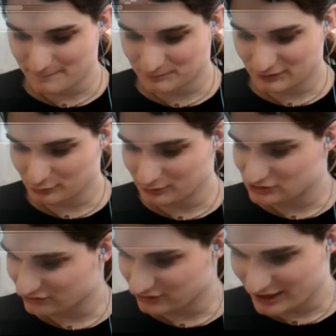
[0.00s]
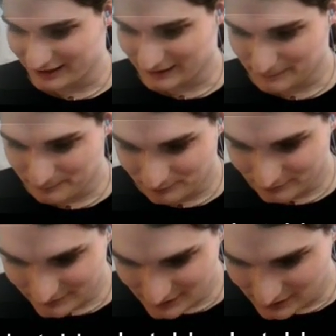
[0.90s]
So it was just like
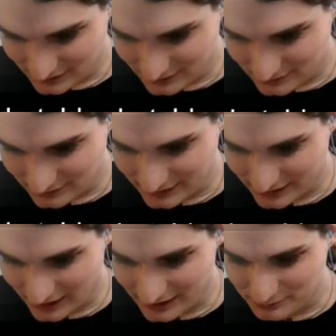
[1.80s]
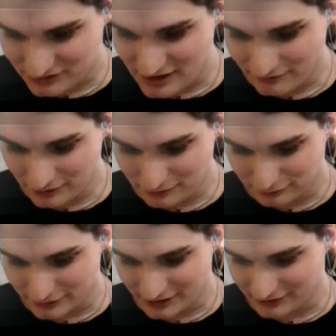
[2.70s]
I was never
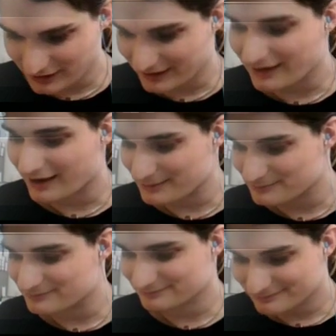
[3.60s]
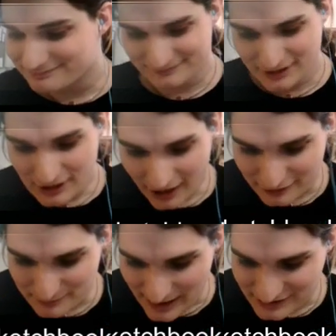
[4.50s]
real. I
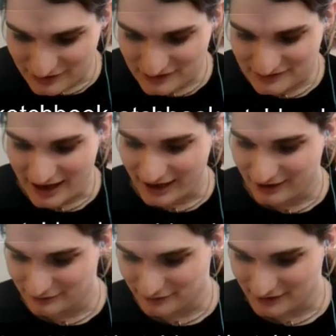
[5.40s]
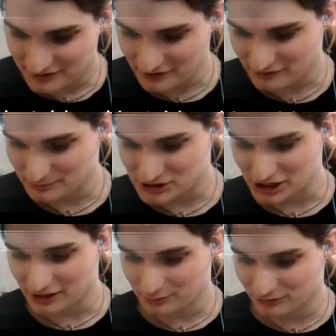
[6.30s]
remain to this day convinced that some
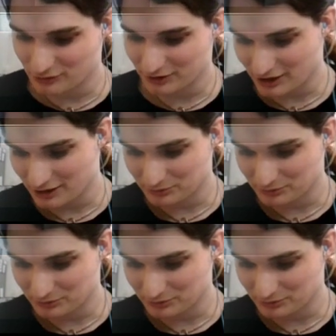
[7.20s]
cheating was going on